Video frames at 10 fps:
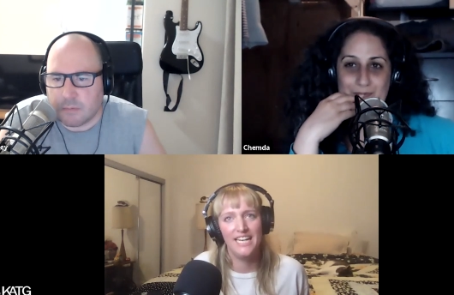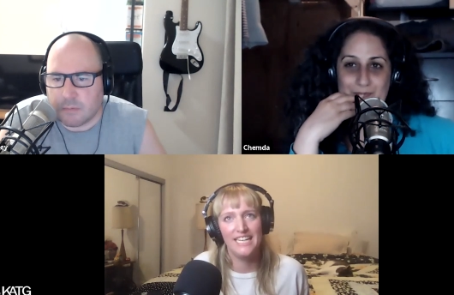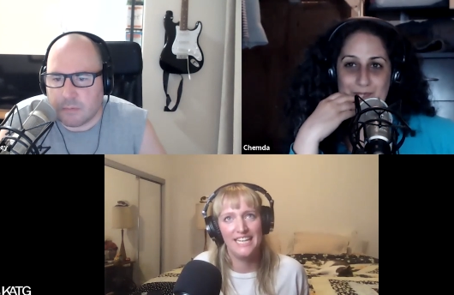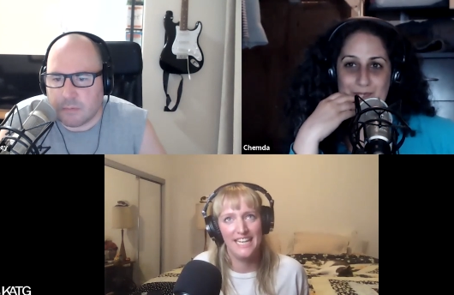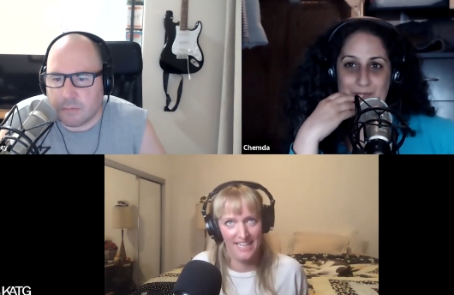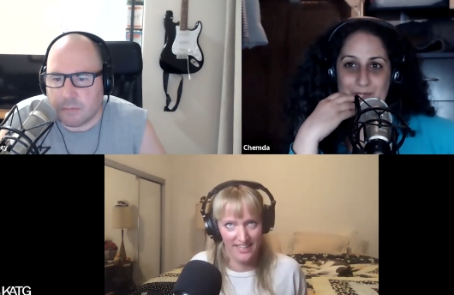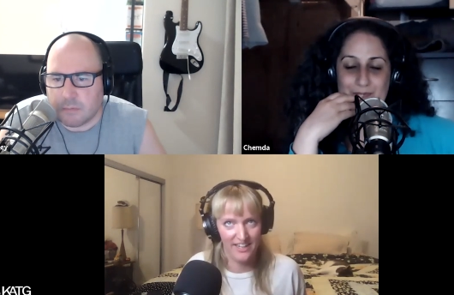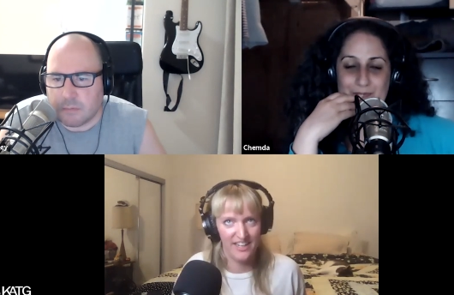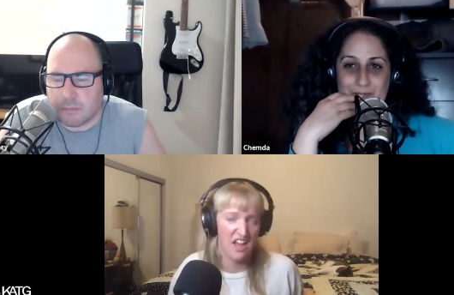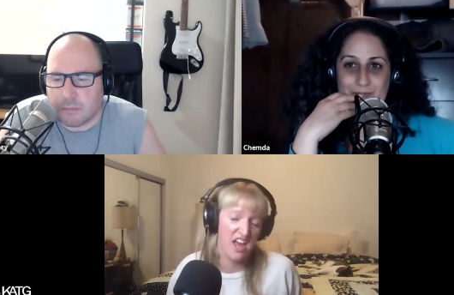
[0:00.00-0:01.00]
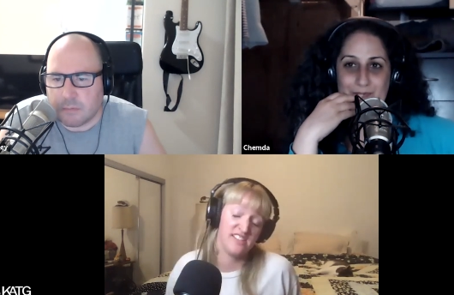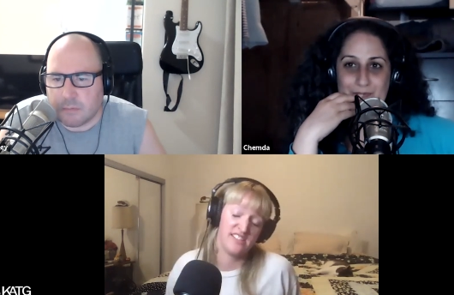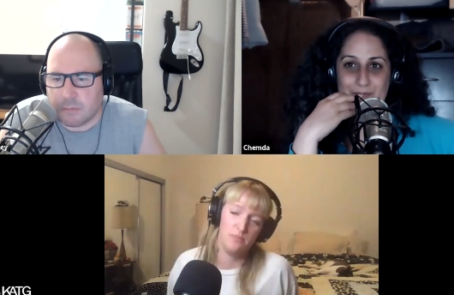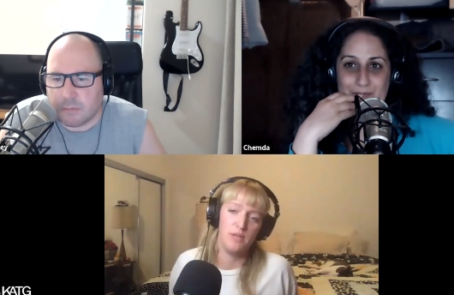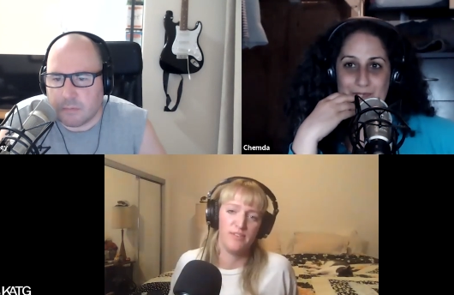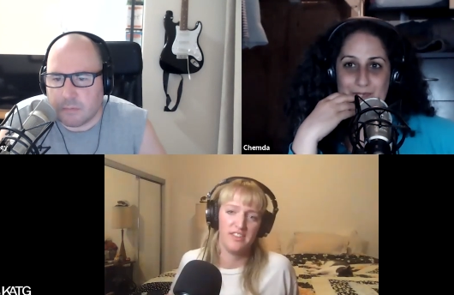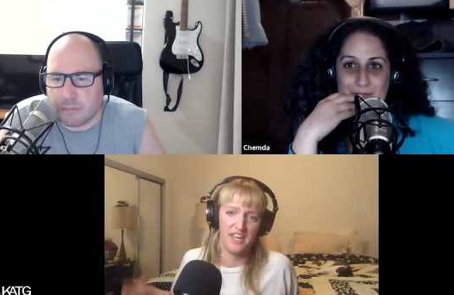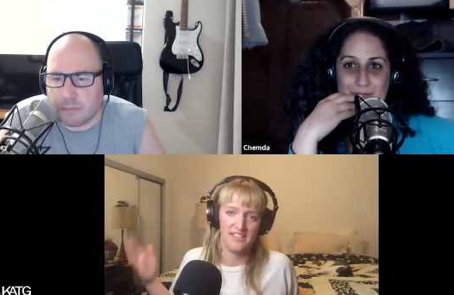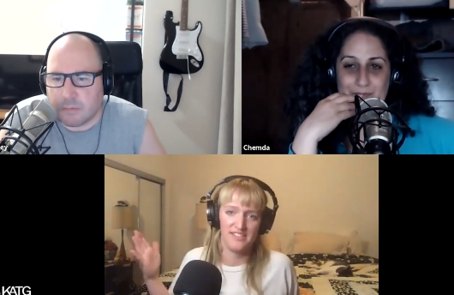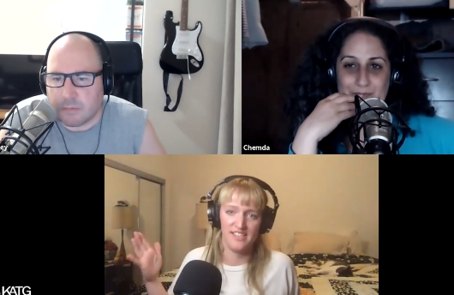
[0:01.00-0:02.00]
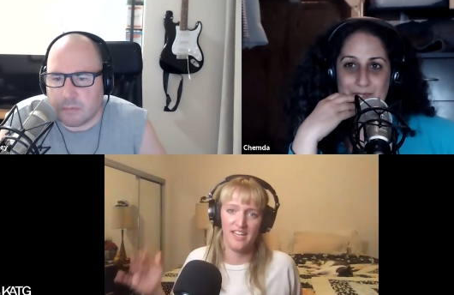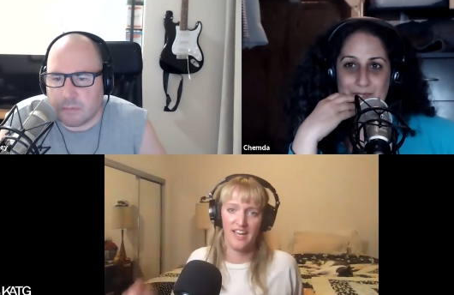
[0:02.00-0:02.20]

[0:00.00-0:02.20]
Speaker 1: it, eh, honestly being with casey